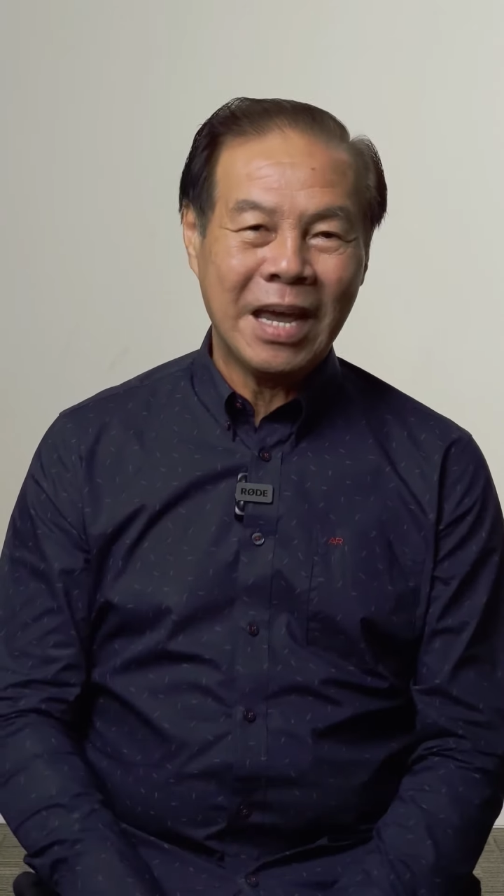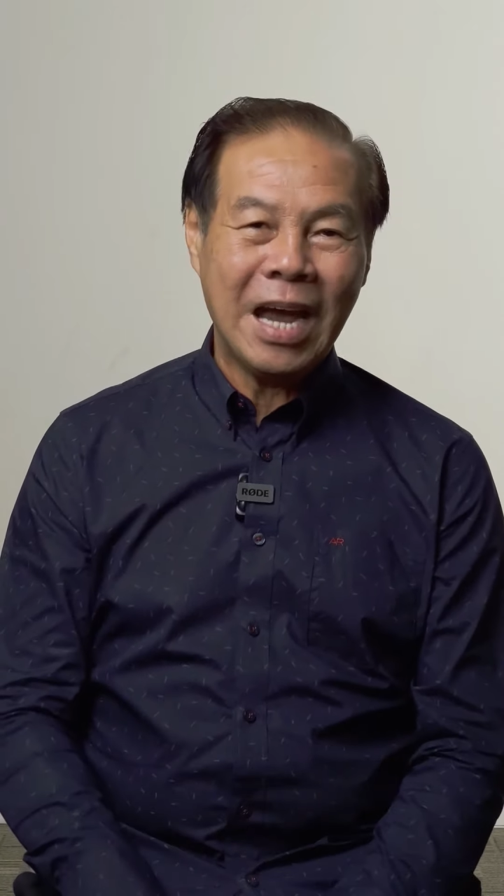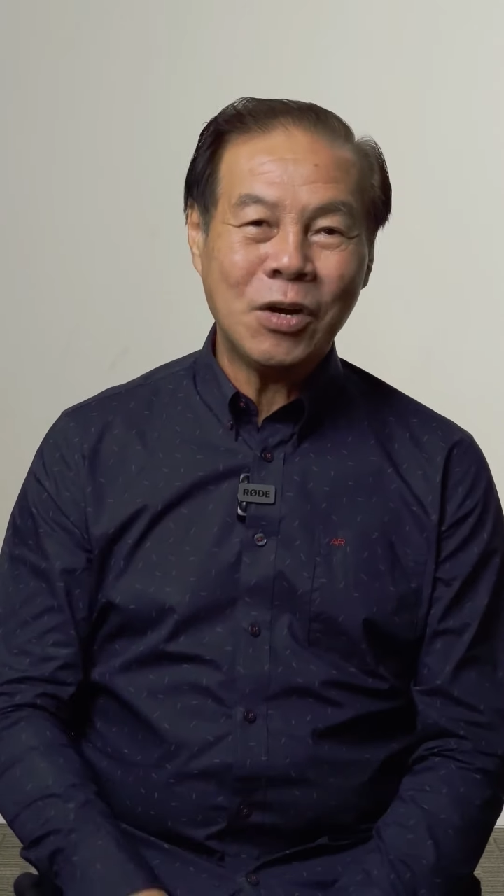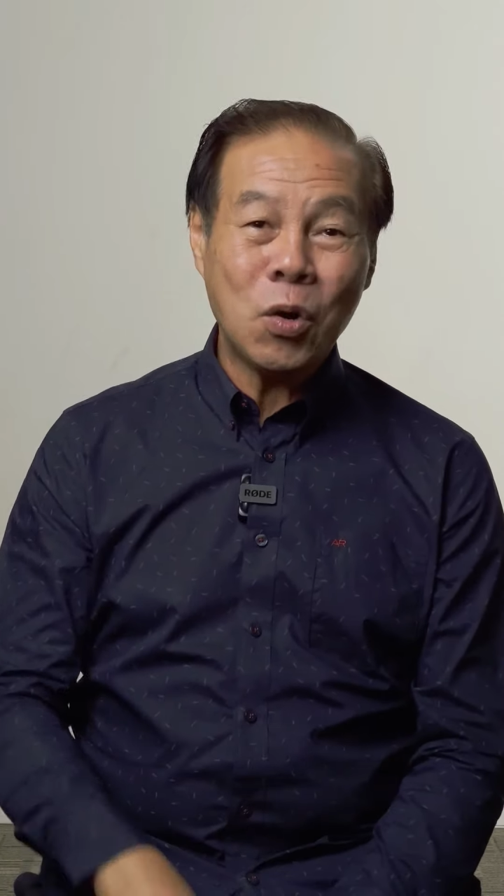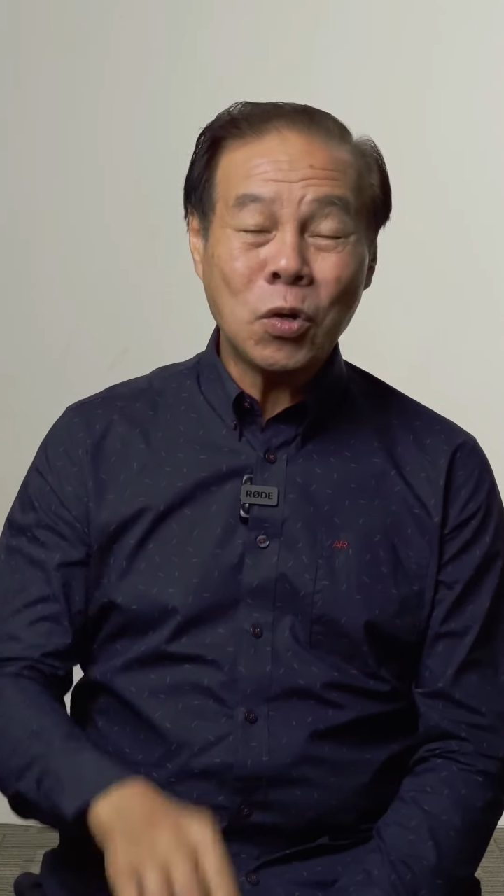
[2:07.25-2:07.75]

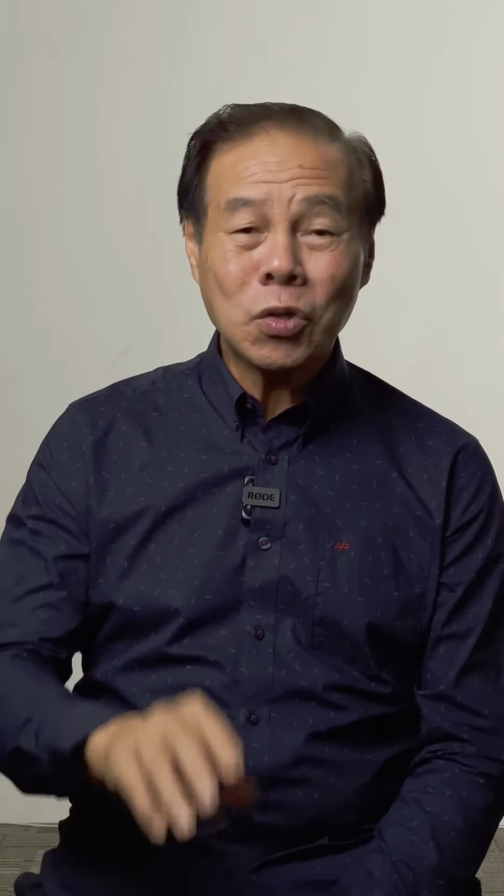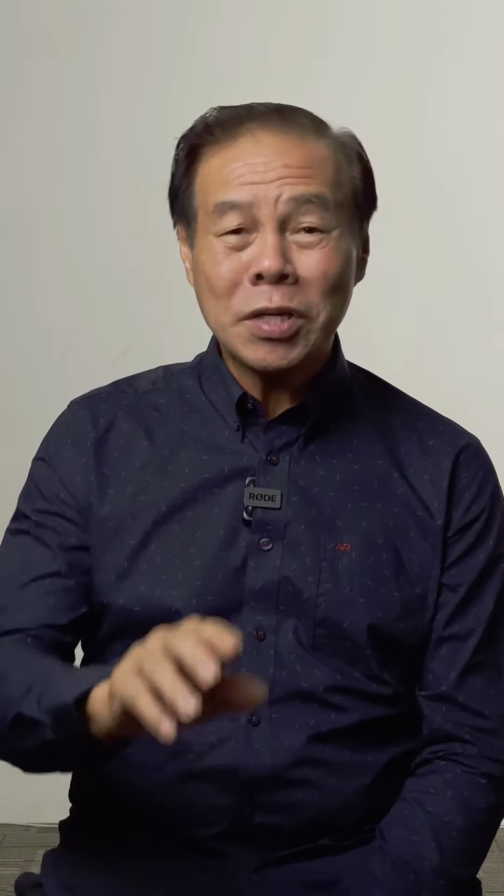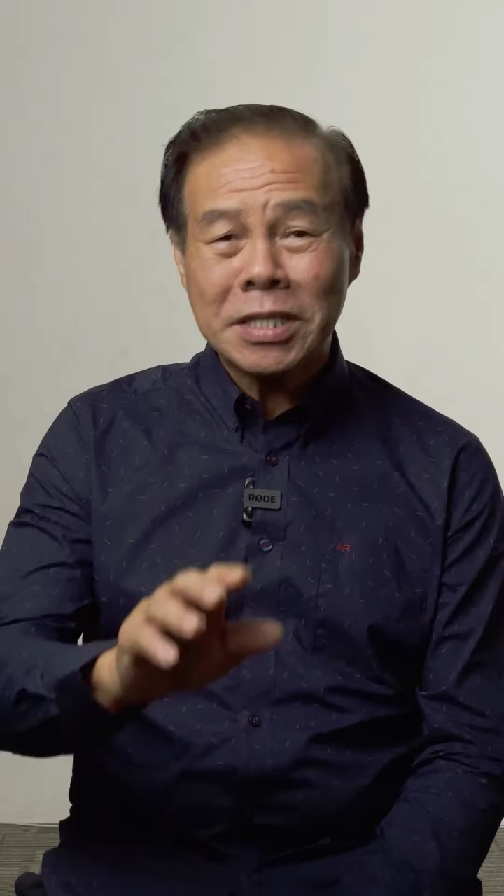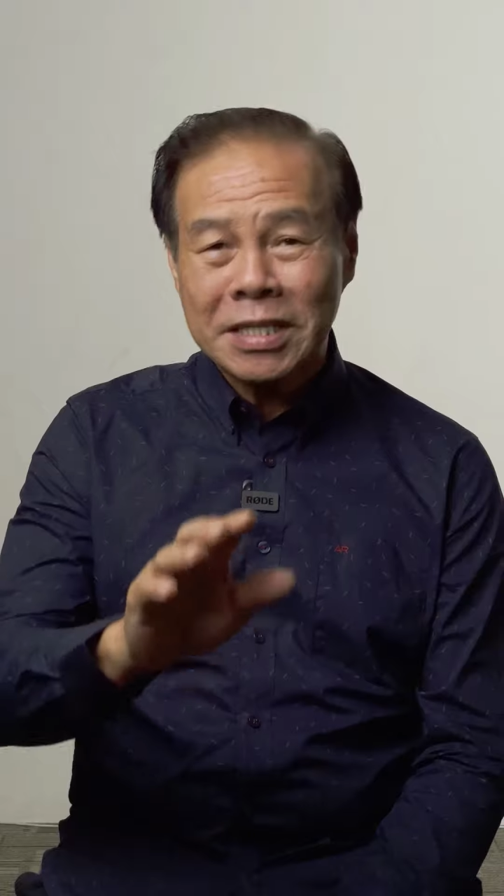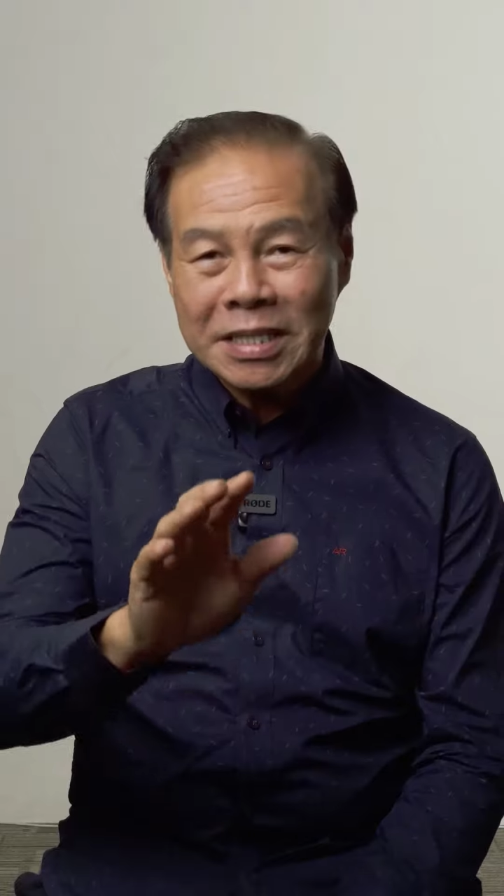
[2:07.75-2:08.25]
and also
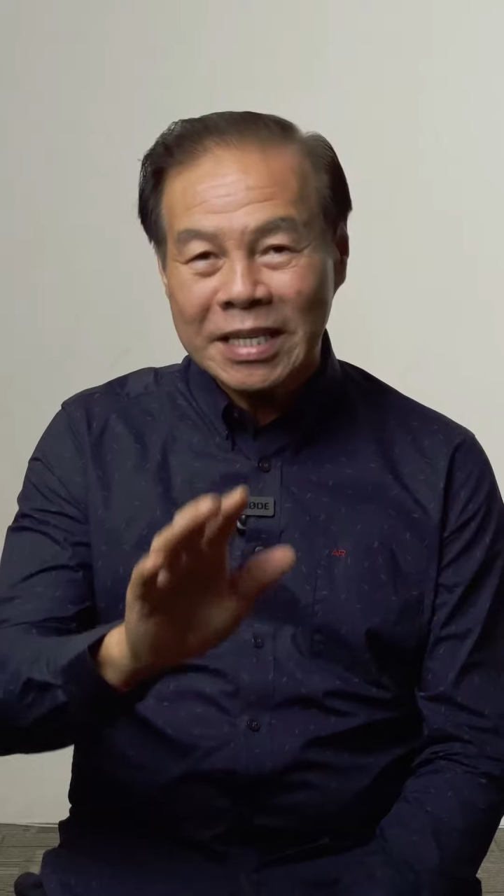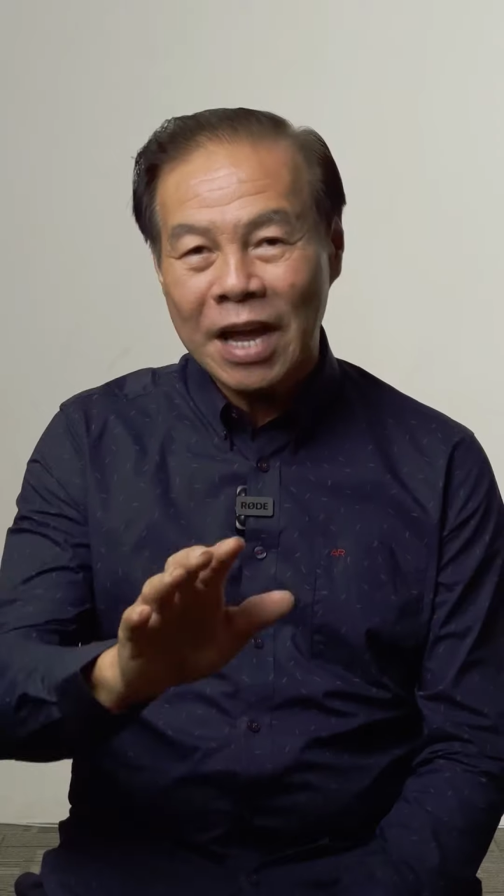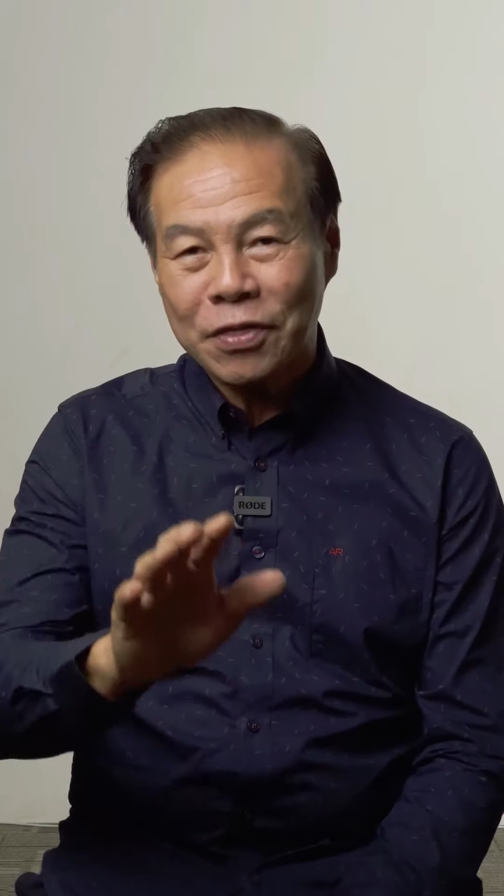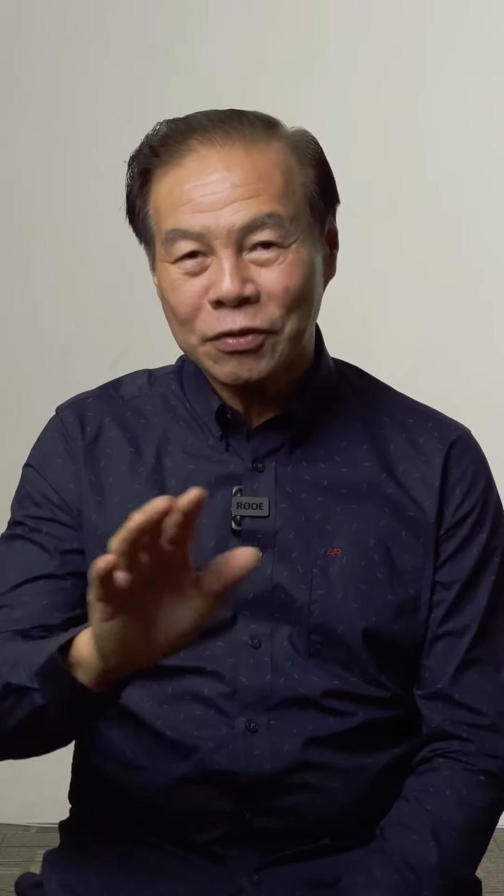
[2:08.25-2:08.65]
His death